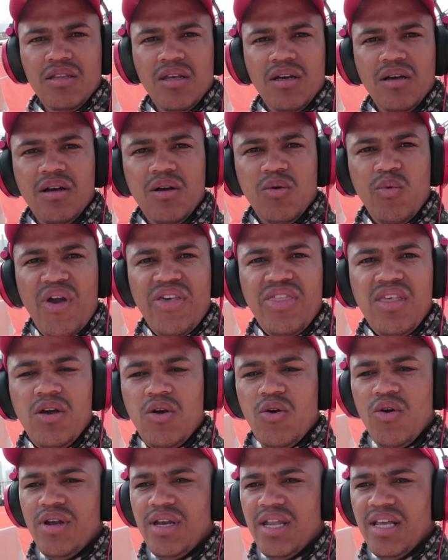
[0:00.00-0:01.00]
the weather
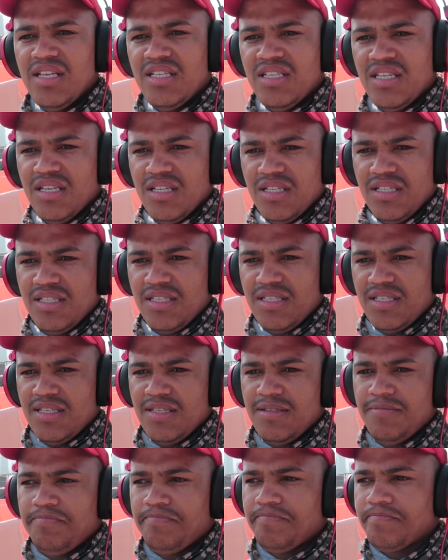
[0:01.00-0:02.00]
conditions.
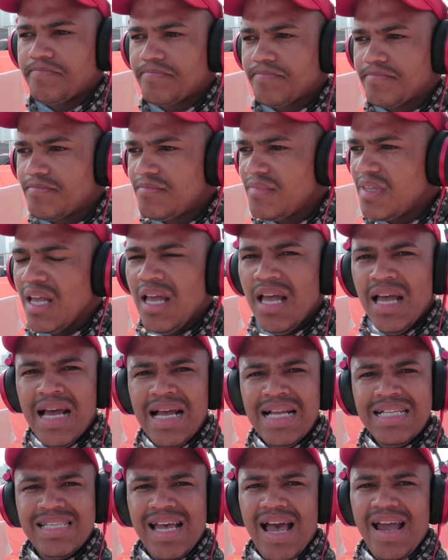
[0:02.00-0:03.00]

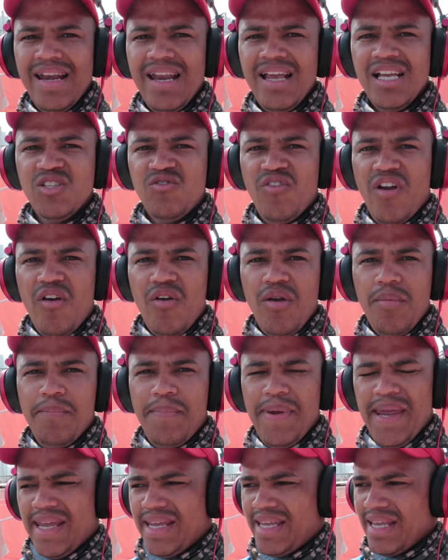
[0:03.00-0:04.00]
China is very
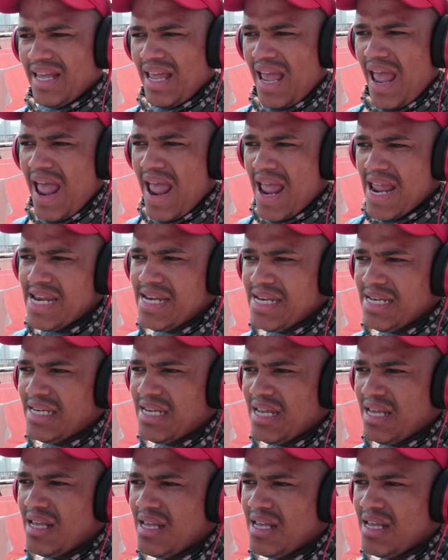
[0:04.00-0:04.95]
big and